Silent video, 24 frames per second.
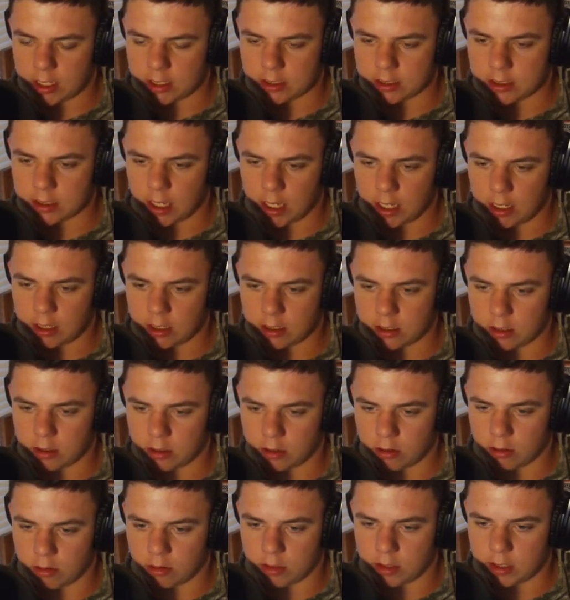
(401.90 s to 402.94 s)
that's kind of the
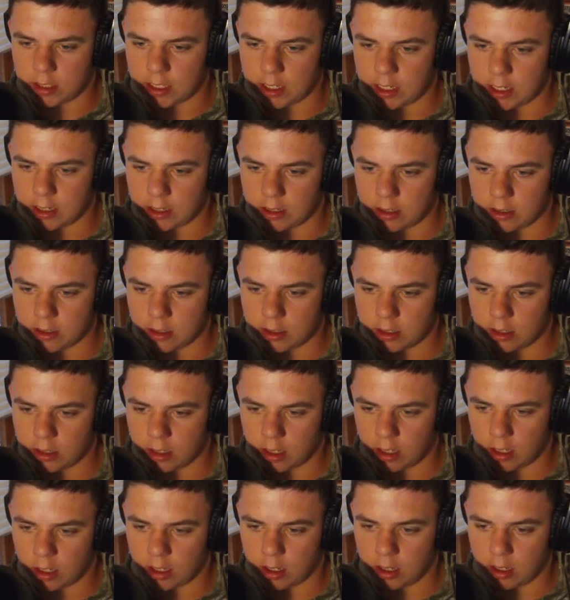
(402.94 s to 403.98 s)
whole thing
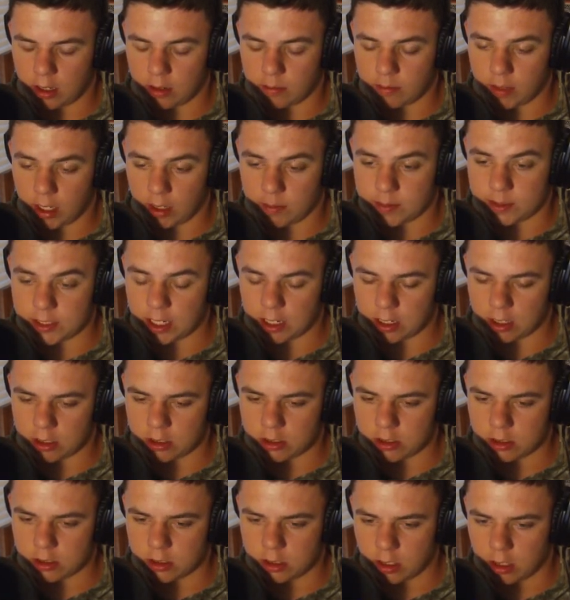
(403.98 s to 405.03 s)
um,
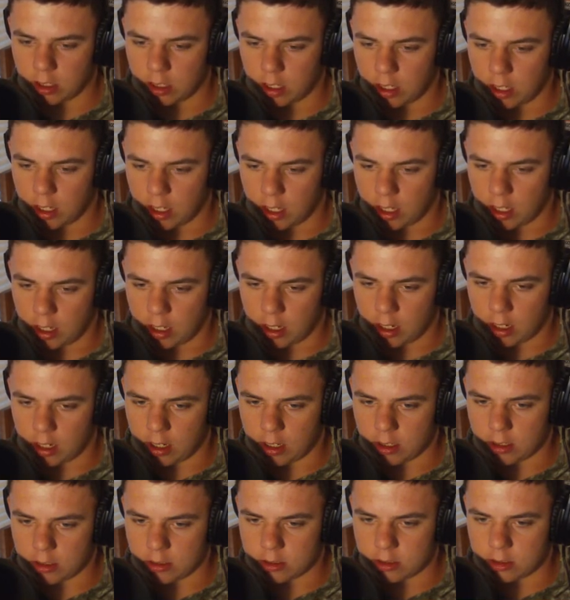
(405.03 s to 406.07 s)
upstairs.
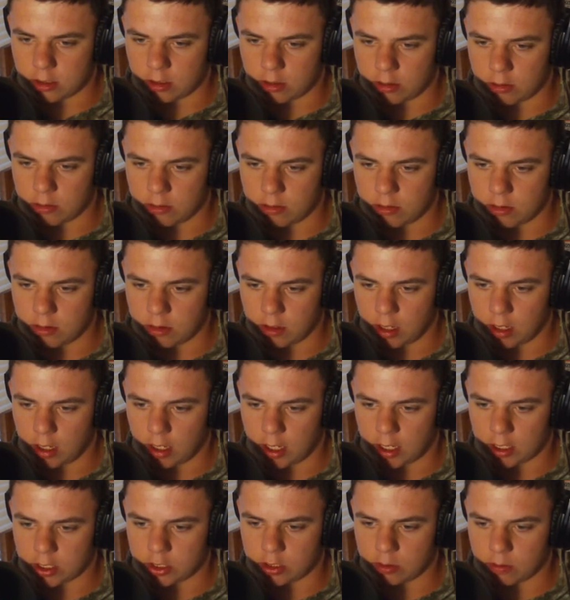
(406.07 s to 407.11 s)
Uh, so
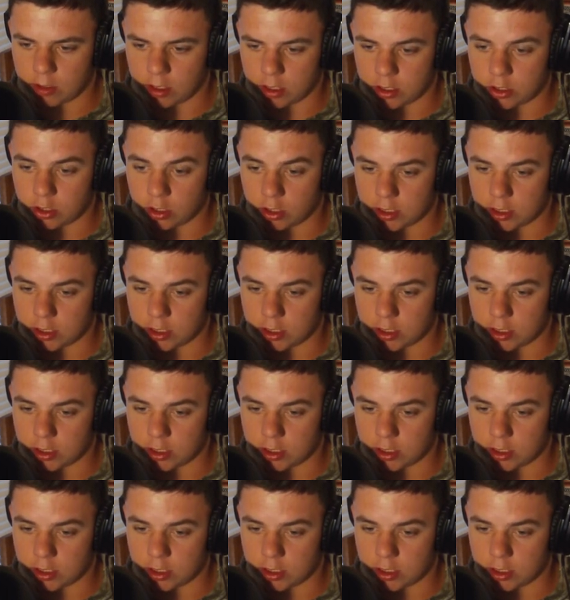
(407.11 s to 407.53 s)
I actually want to